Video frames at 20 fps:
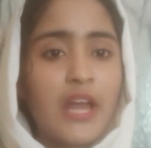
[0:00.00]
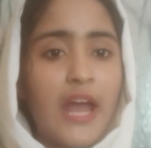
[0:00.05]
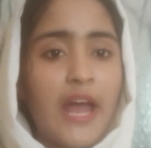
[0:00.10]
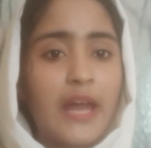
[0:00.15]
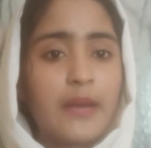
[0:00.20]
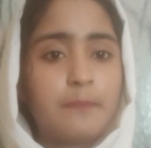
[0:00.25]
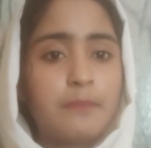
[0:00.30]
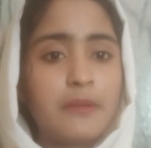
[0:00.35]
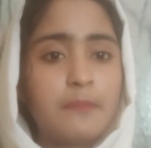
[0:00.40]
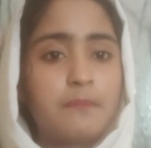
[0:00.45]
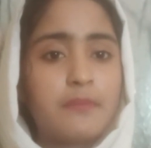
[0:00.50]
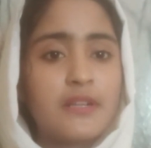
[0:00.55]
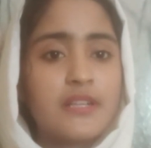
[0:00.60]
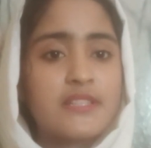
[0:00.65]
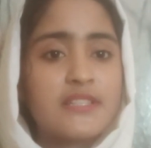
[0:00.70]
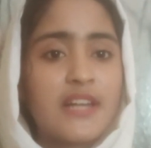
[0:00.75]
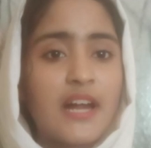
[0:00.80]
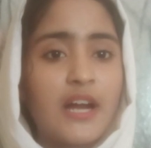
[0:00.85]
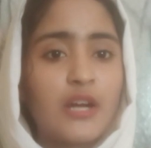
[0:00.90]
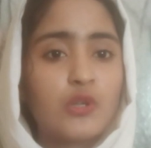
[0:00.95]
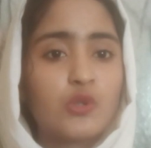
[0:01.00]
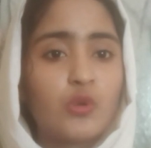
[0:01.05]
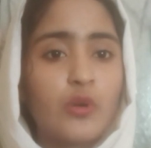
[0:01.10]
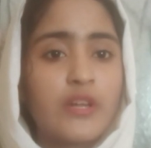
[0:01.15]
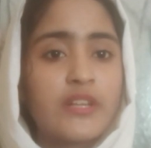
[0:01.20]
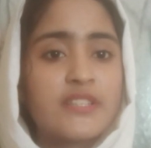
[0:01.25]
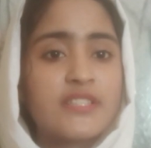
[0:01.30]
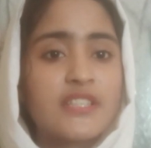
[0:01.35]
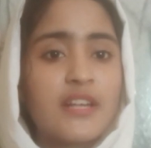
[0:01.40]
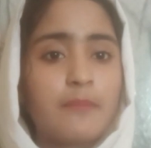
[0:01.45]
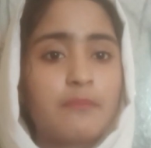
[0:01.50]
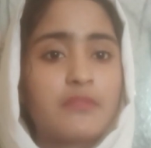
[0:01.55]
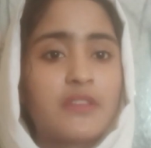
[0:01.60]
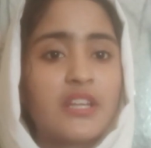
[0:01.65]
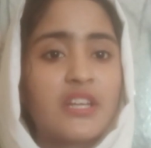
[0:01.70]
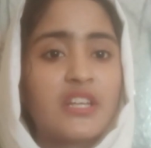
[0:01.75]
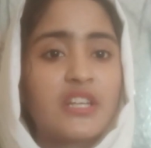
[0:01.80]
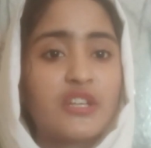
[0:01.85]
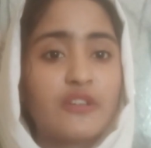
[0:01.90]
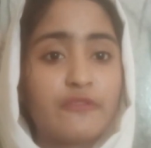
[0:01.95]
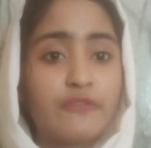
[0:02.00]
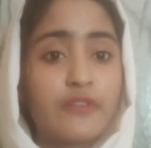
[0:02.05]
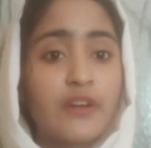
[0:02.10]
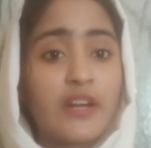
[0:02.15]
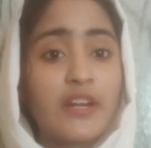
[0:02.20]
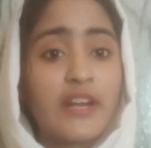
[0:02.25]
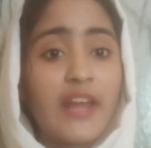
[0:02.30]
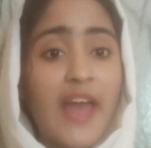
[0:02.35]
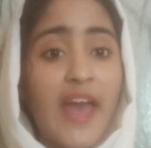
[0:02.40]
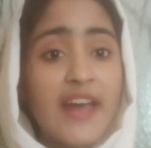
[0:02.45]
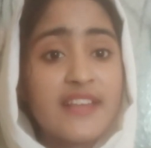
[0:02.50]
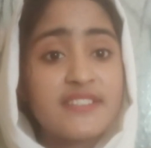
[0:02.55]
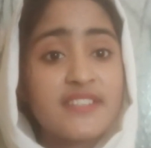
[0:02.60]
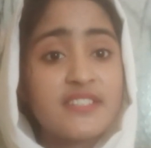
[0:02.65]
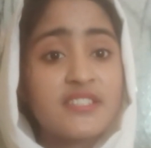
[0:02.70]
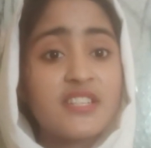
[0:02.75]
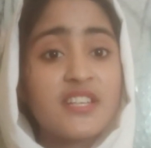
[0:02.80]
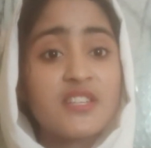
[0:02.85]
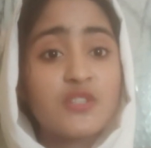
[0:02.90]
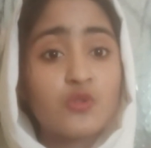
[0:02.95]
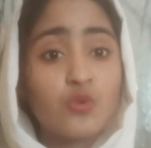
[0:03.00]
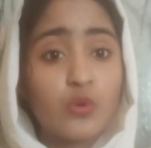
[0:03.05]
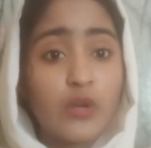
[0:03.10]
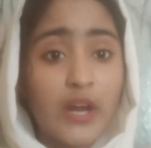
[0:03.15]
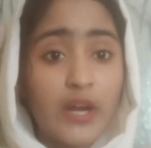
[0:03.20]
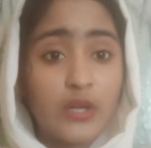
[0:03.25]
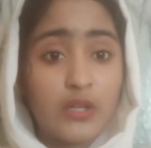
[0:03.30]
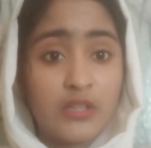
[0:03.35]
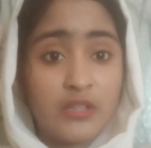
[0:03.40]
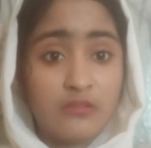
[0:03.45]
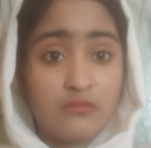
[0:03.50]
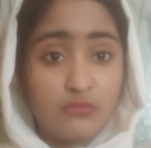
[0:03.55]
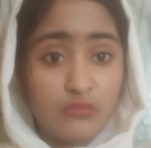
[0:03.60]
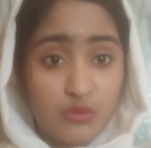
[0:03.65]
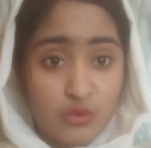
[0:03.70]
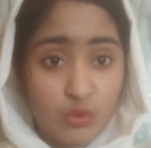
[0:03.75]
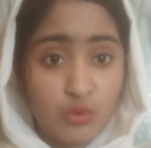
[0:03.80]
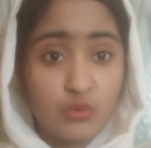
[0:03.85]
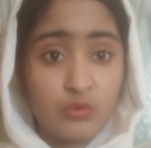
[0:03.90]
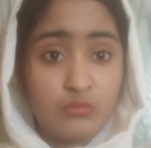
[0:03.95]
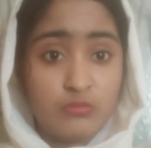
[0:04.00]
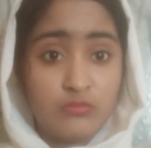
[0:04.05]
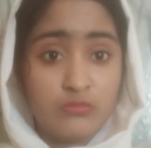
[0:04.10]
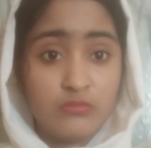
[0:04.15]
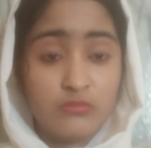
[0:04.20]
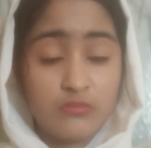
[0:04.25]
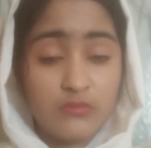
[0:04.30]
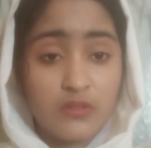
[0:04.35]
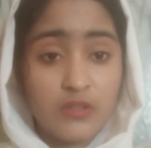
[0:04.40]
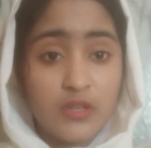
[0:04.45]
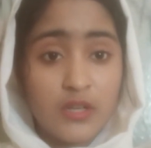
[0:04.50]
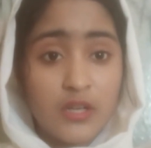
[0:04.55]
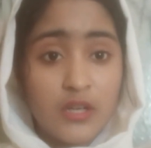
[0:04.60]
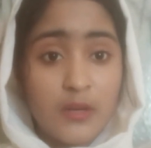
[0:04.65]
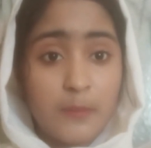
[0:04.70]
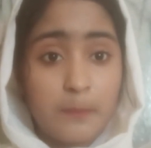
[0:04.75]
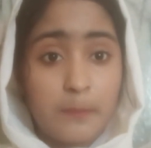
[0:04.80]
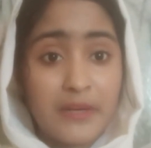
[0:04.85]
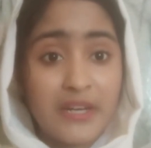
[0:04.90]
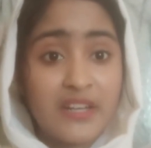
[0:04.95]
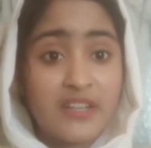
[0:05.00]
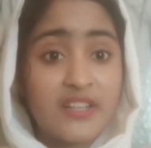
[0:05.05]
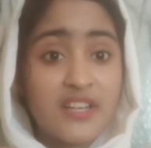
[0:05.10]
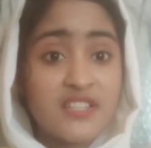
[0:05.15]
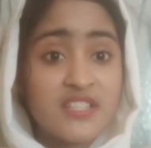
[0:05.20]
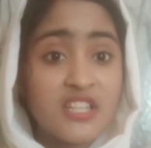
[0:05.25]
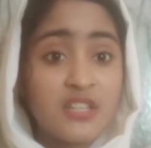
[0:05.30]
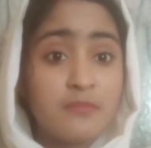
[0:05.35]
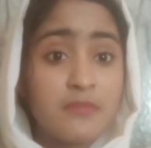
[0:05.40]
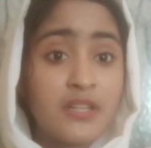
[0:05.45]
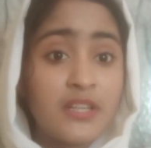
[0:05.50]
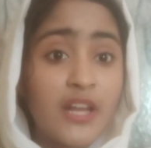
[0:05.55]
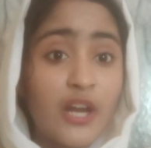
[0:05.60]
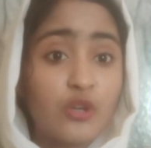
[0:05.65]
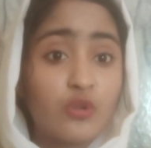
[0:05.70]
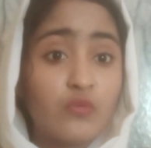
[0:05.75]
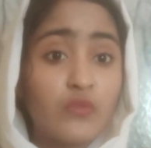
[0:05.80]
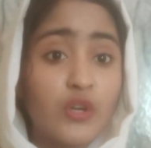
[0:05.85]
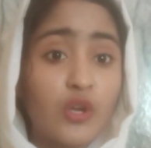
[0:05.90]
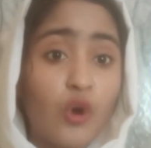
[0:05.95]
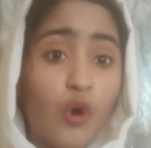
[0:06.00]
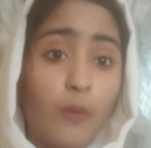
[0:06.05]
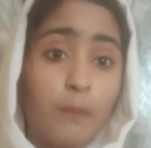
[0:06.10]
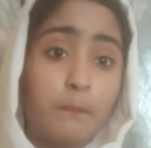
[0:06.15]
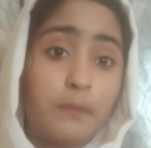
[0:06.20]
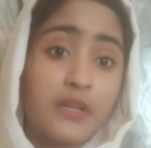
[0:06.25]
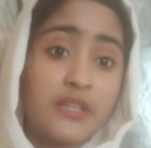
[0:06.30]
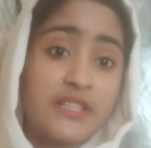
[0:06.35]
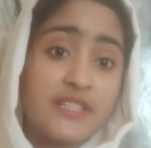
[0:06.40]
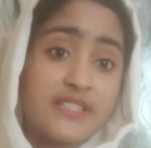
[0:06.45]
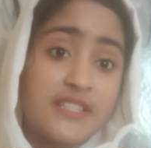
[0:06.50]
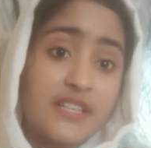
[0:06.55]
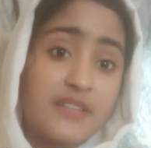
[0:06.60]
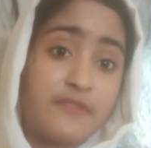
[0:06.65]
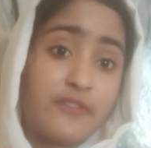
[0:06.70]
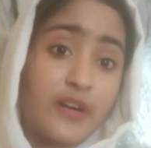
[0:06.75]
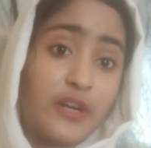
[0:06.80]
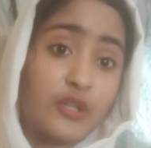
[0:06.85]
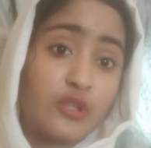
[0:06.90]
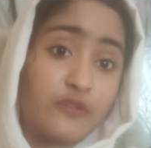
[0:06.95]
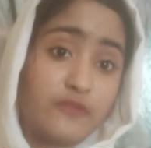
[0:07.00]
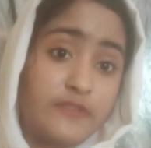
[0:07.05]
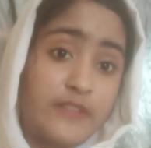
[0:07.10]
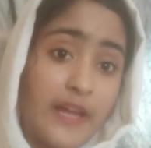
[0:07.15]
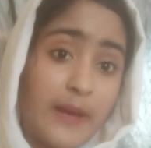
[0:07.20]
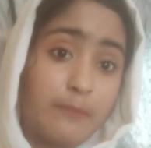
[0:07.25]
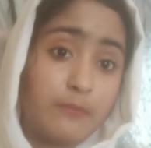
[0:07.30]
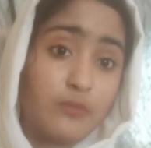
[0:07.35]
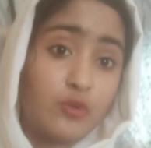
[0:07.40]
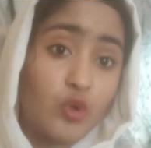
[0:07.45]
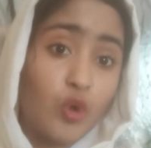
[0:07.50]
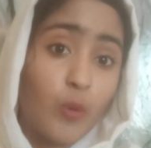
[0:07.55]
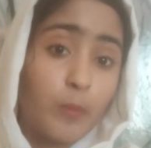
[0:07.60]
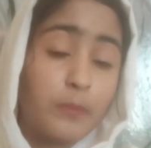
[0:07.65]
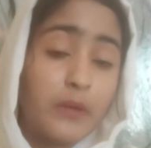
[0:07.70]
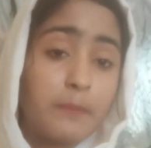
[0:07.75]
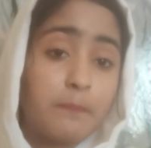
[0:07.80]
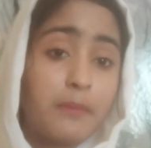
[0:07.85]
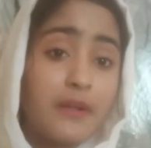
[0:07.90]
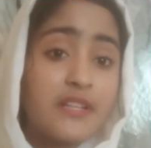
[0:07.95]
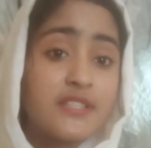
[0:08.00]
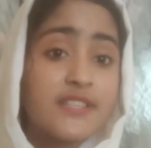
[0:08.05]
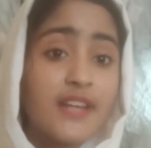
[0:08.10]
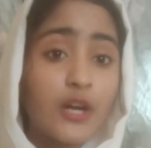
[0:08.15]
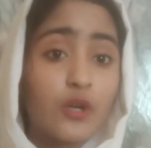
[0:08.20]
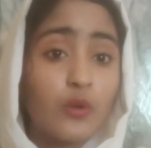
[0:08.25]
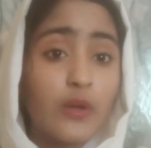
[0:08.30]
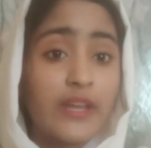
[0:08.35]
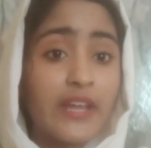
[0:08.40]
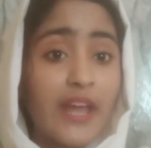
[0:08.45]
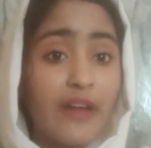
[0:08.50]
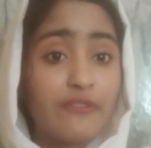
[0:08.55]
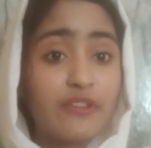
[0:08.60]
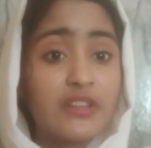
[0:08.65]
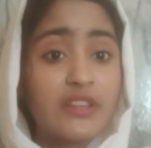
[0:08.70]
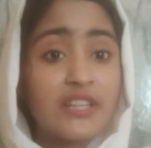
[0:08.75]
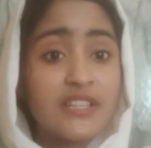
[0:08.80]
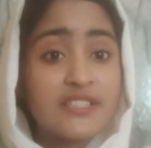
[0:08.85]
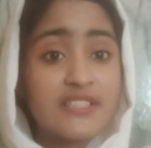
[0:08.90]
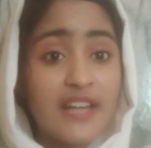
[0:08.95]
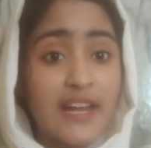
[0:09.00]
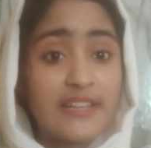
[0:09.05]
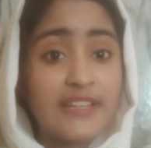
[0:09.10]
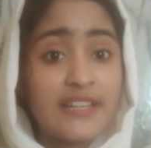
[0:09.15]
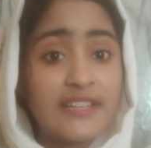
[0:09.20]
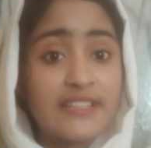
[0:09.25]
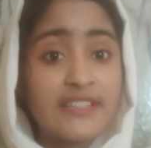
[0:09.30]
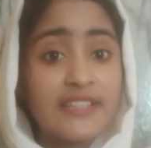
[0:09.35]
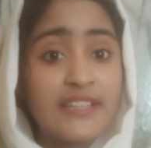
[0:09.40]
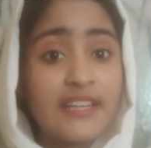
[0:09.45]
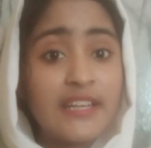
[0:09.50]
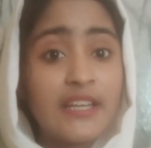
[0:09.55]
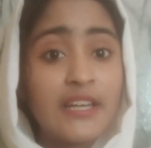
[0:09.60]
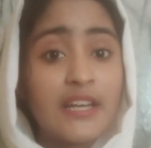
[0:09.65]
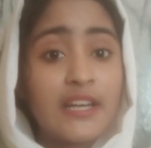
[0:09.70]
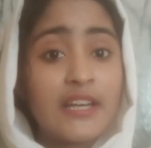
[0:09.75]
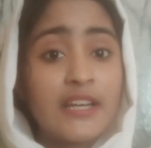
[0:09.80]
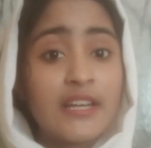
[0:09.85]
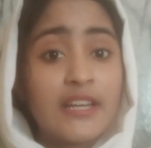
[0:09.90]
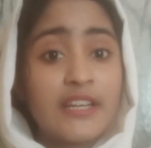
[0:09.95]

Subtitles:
and peoples are doing something different. As it is you can do, but it doesn't mean that you will open this in front of them. No, peoples are doing everything silently.